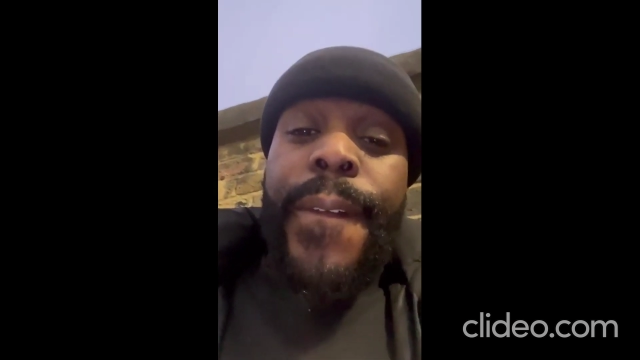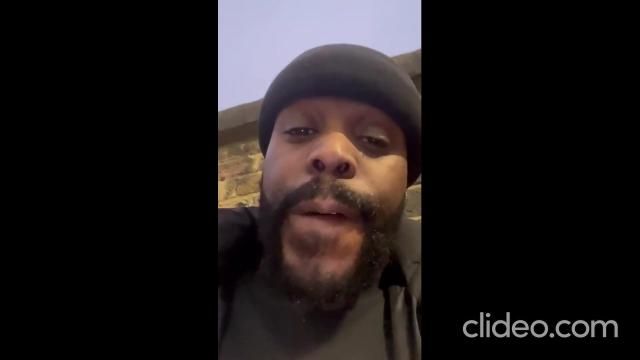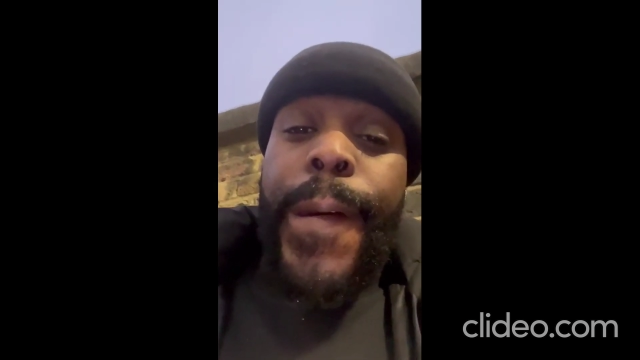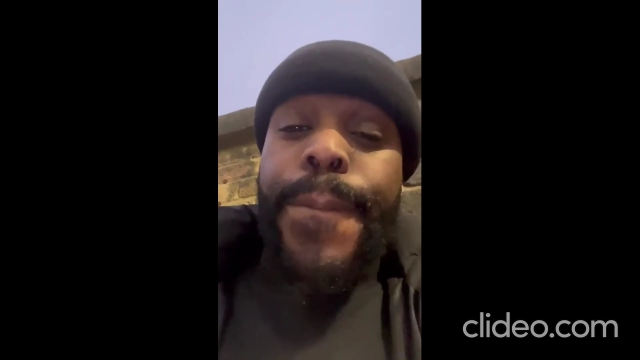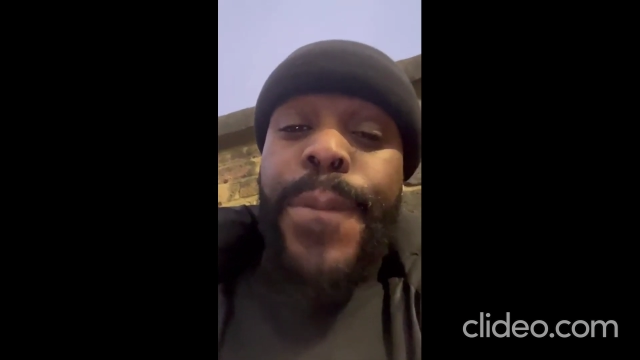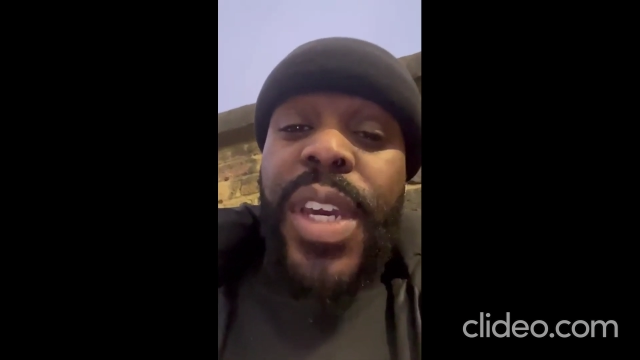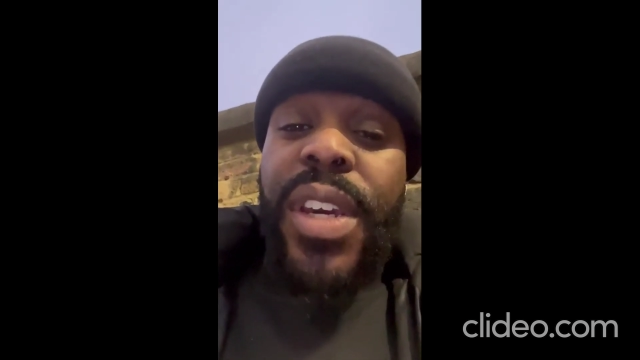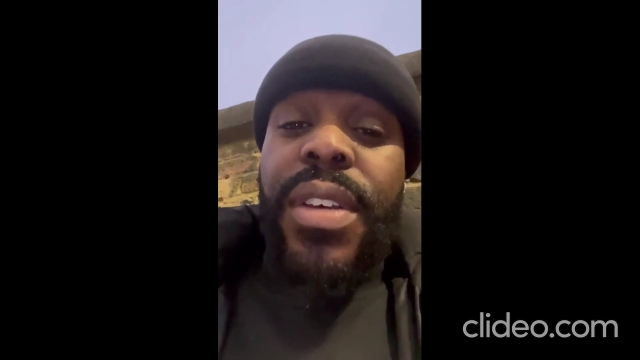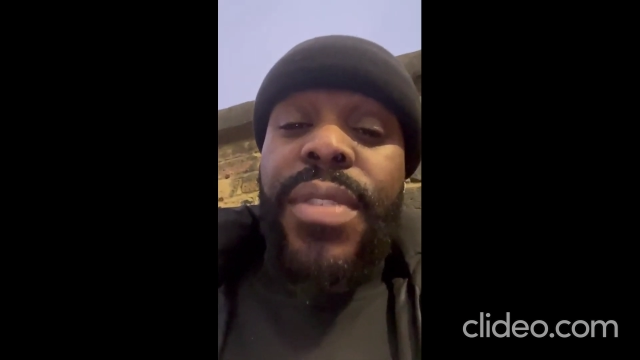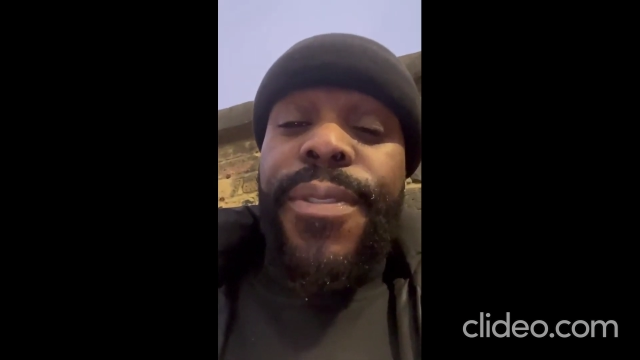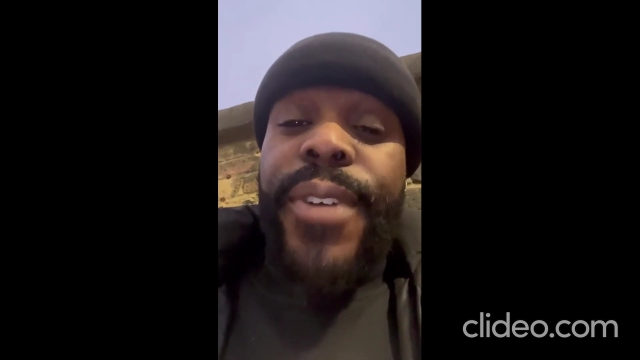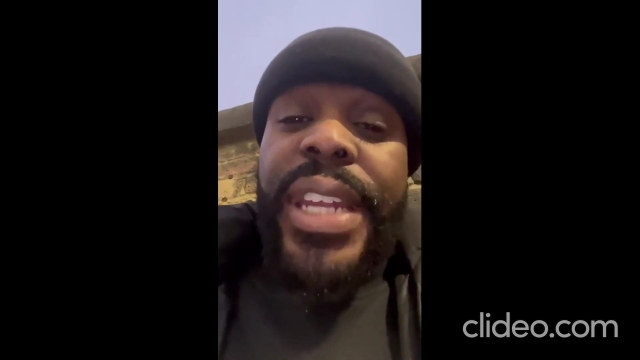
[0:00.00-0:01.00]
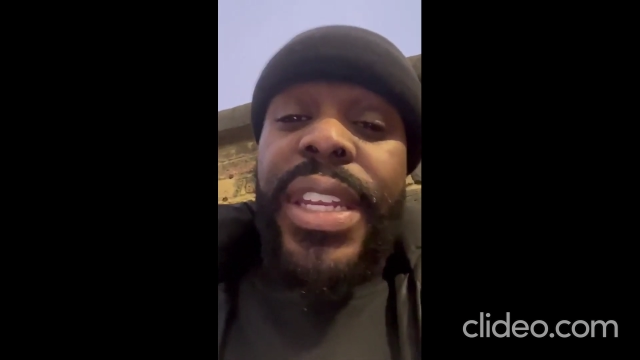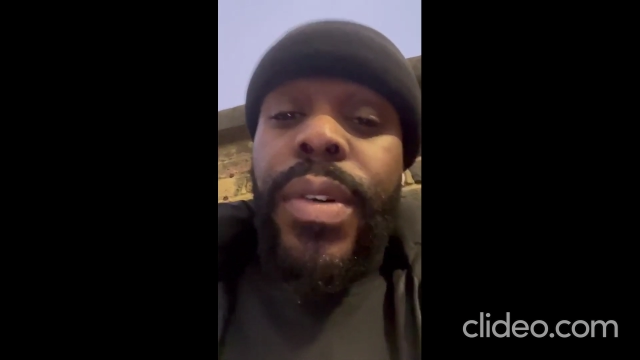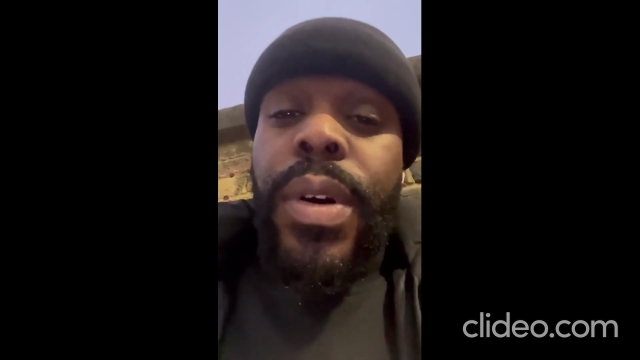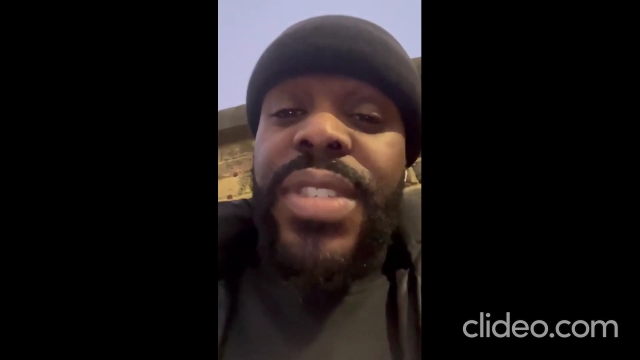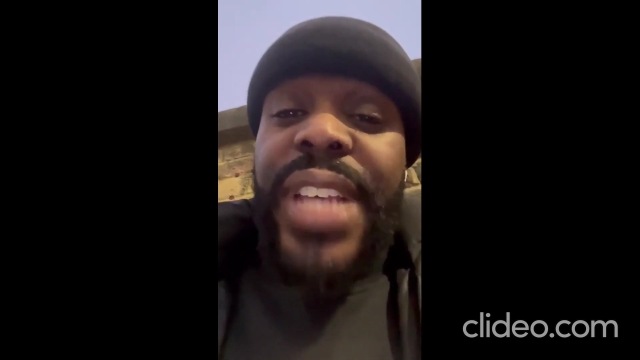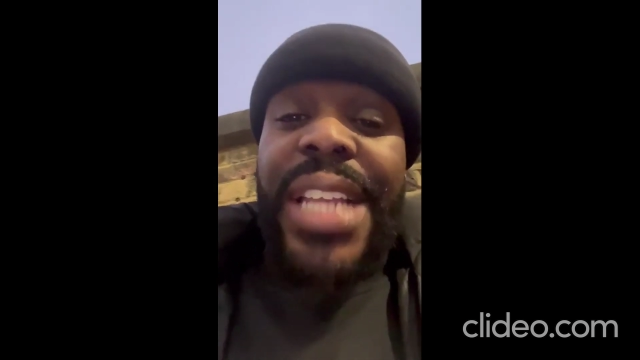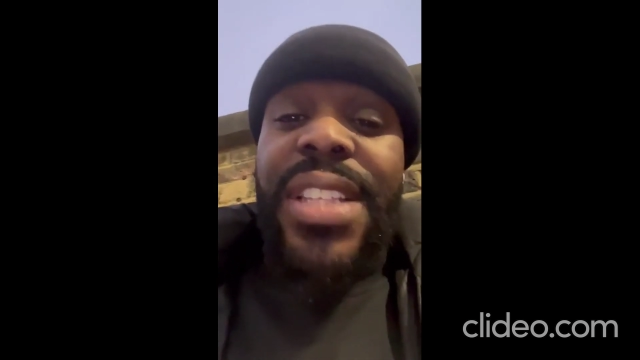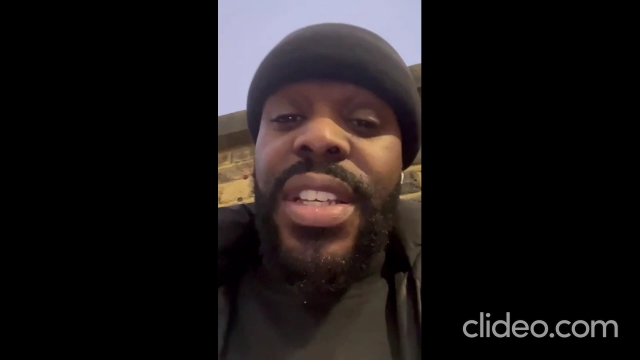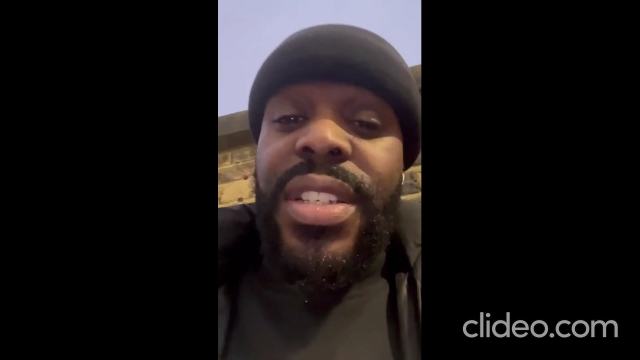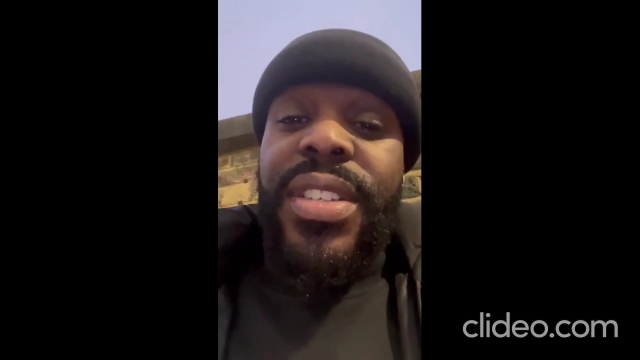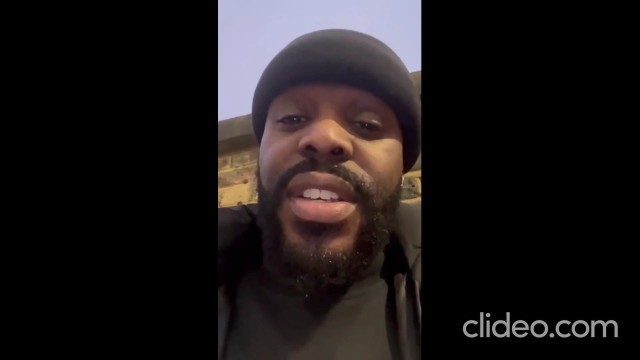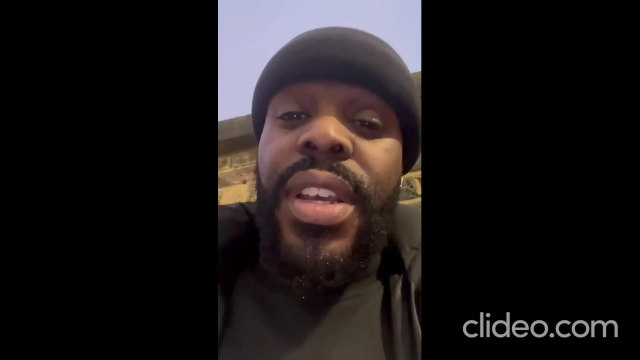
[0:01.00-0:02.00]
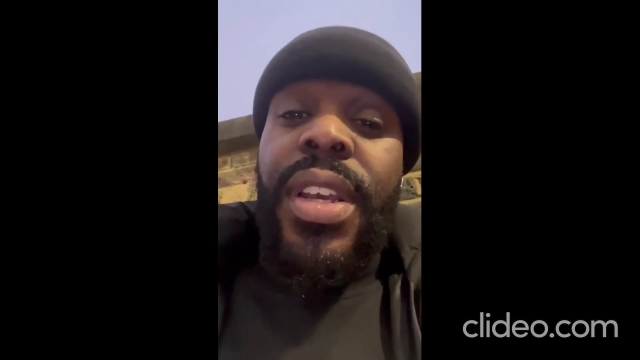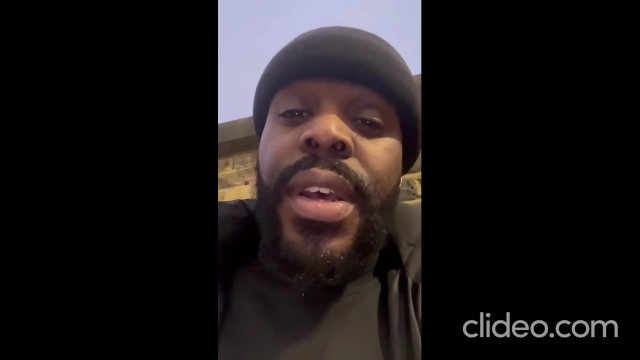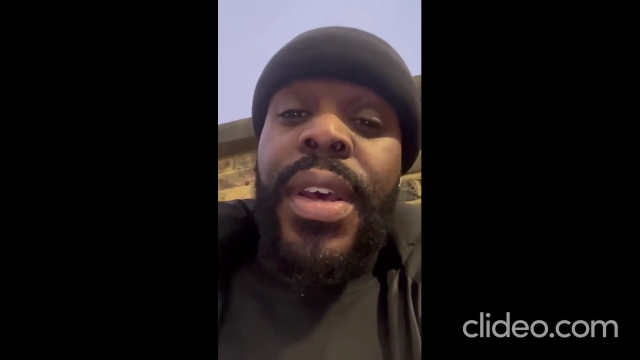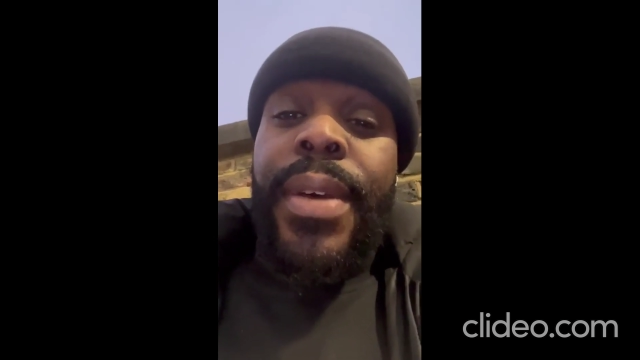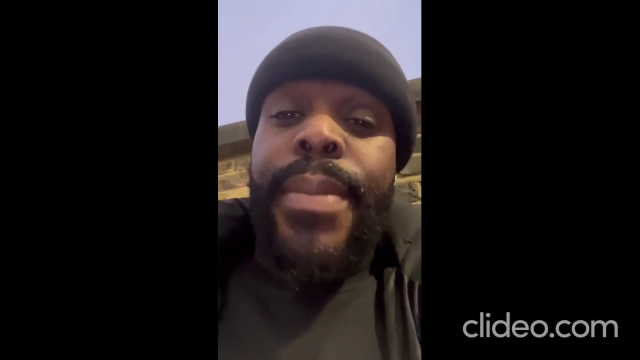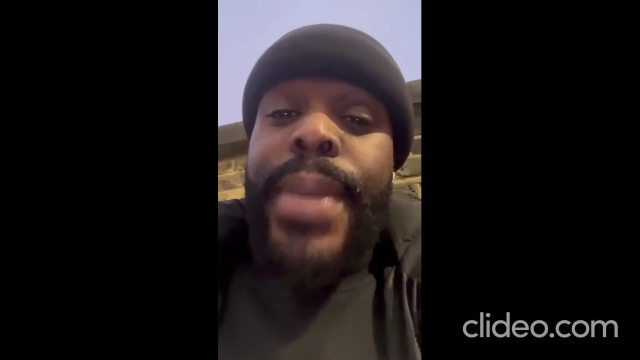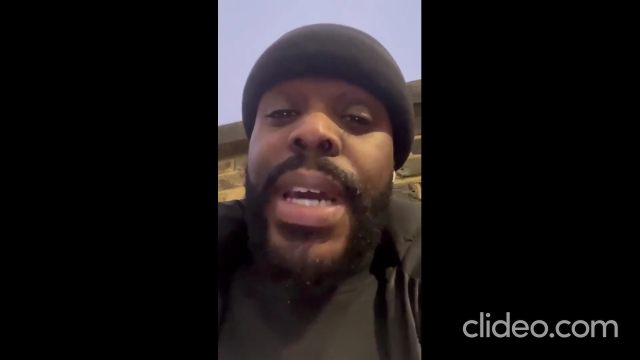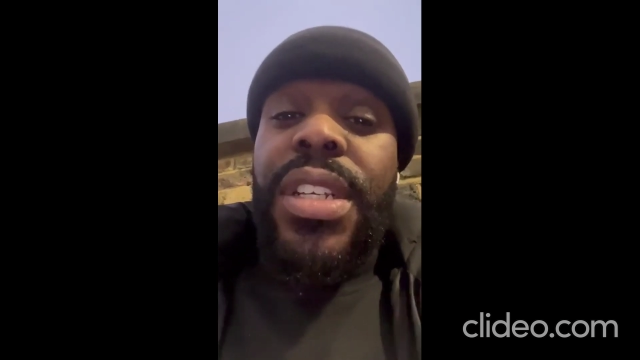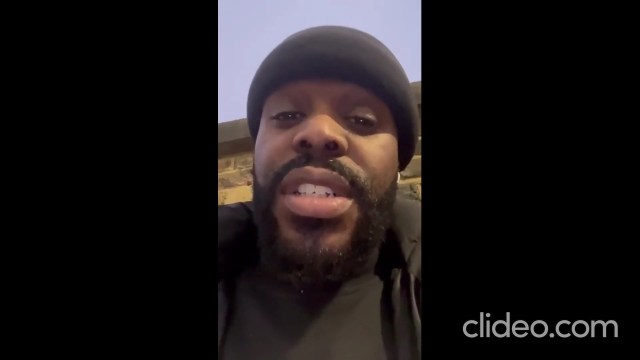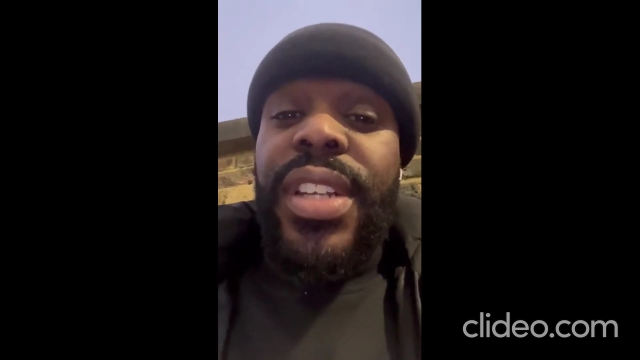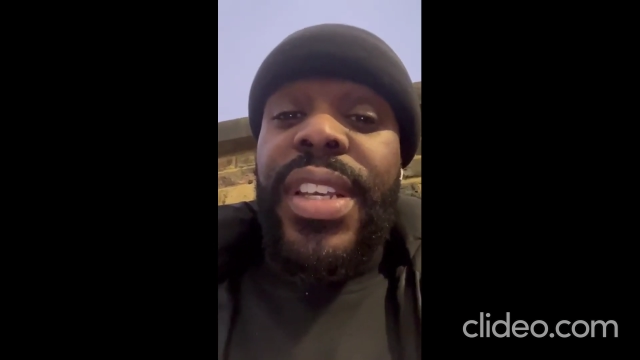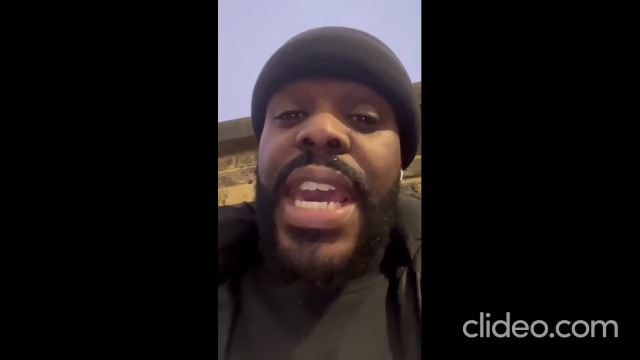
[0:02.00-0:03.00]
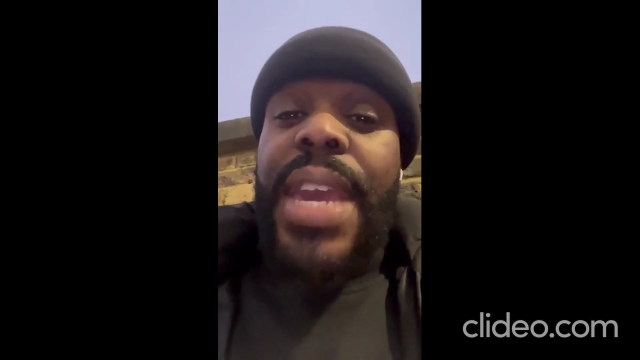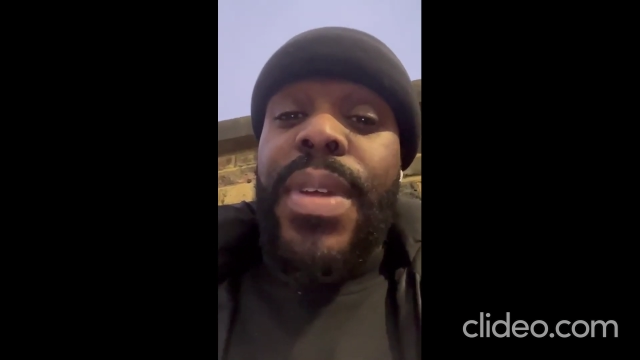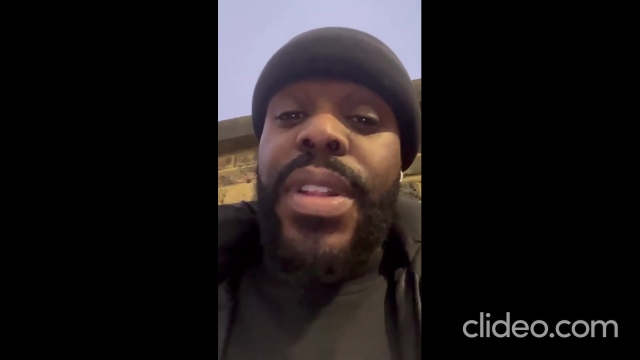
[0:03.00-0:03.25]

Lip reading: They're going to find their own tactics to manage the game.